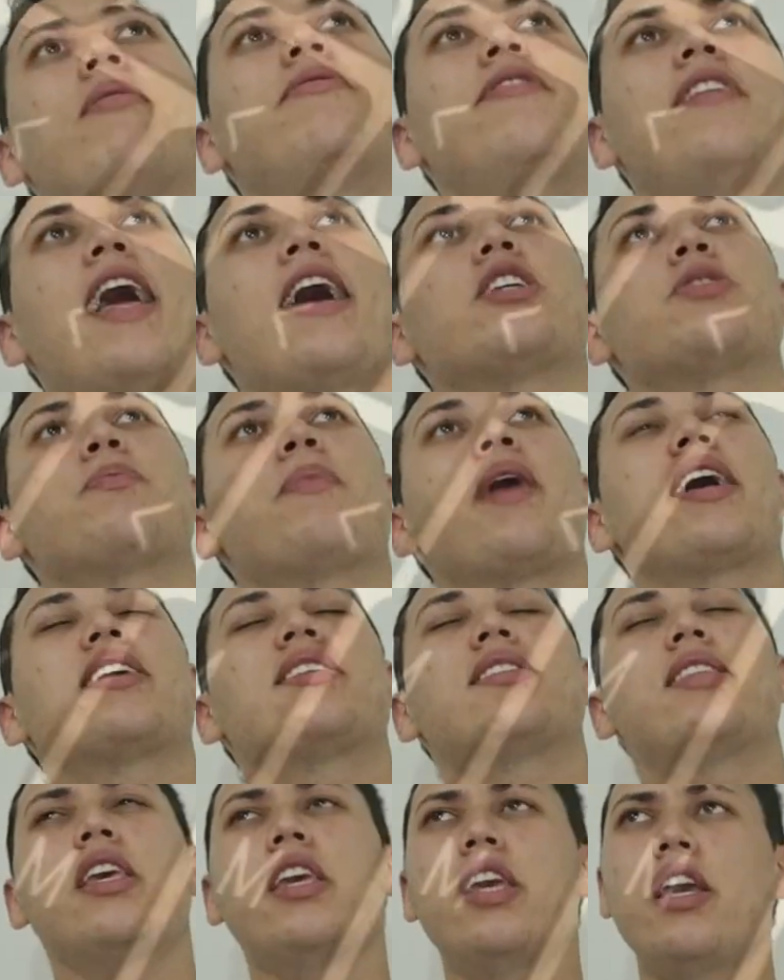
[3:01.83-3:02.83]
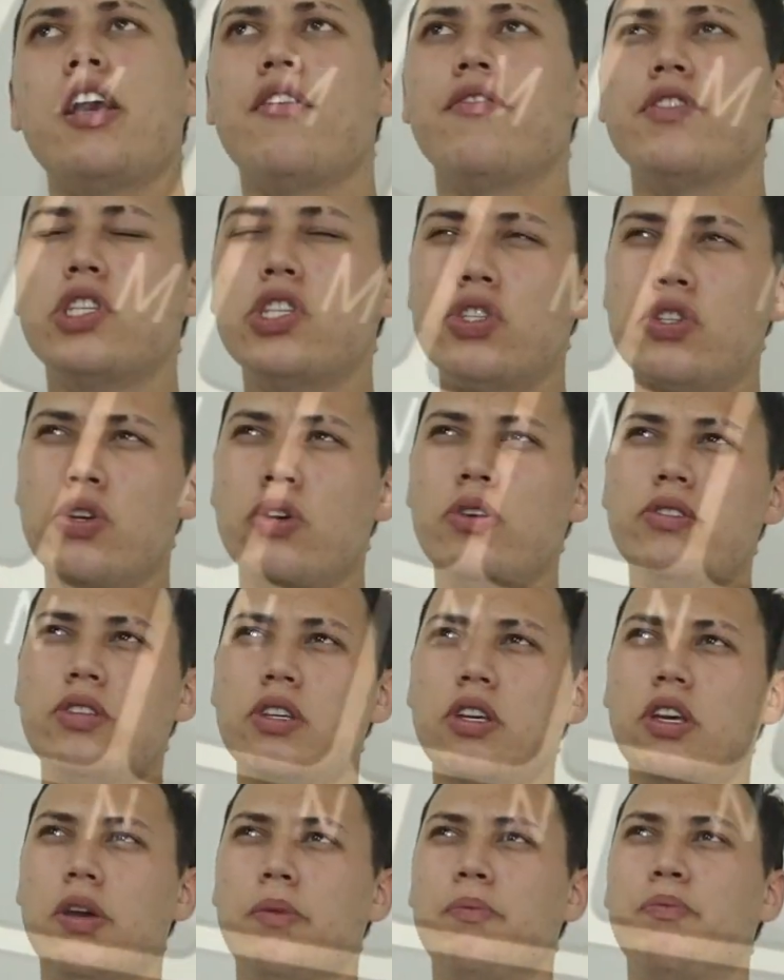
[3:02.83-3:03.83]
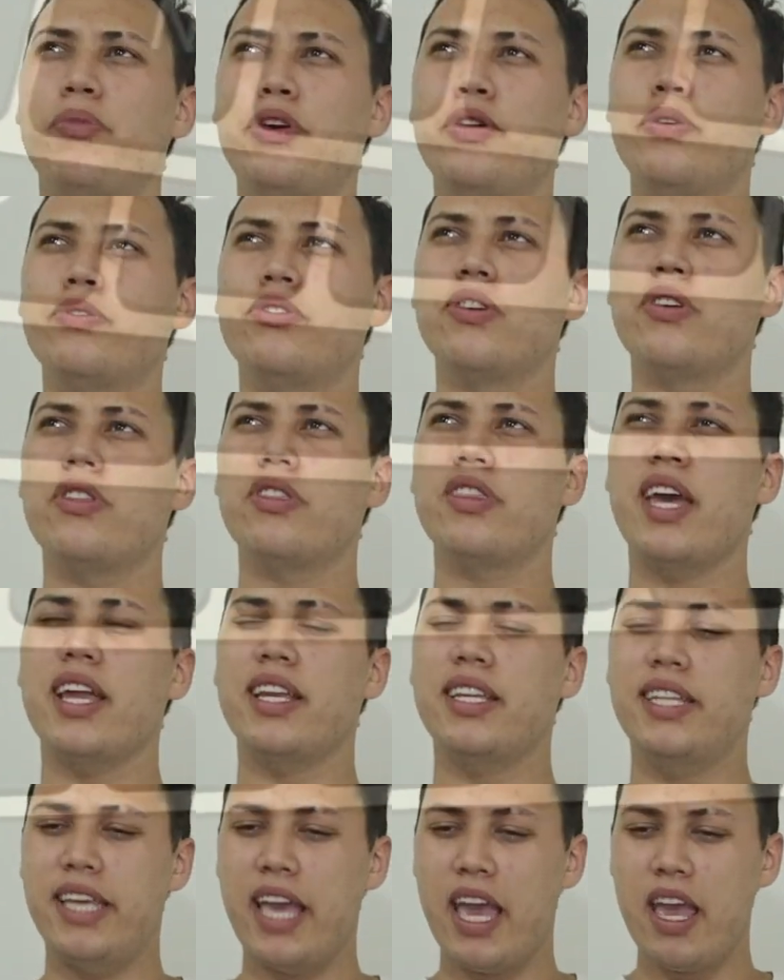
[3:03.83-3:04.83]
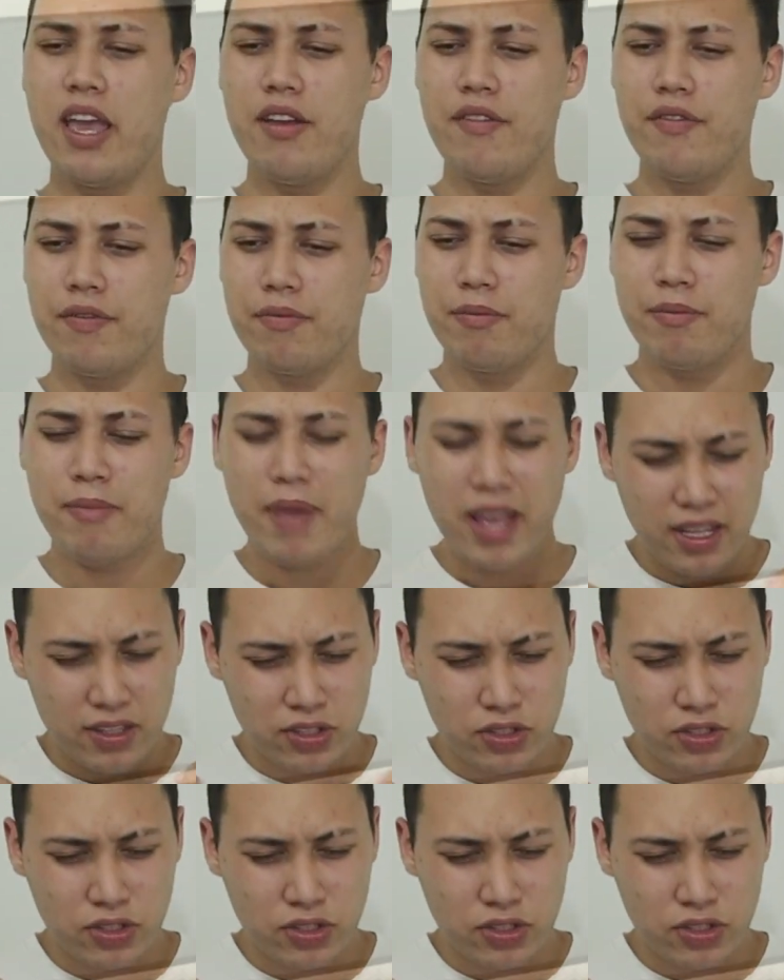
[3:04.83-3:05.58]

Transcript: flashbacks thinking of a certain computer that made